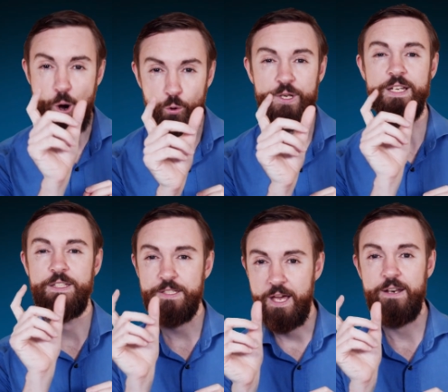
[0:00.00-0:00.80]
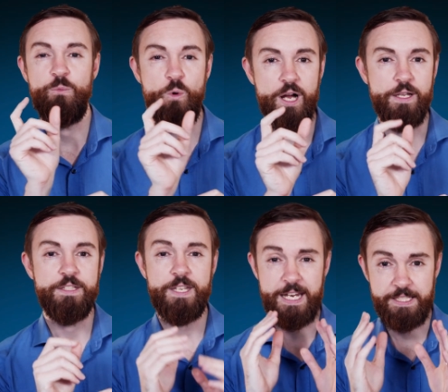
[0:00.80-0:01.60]
bolded certain words
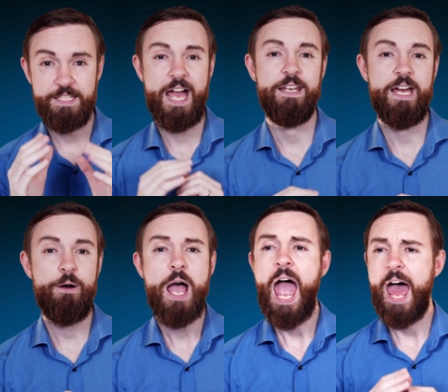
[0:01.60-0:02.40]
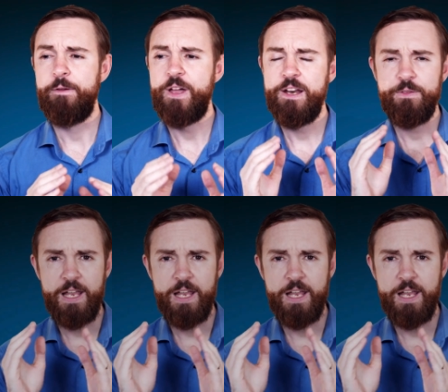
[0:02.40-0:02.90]
so they stand out, and I've kind of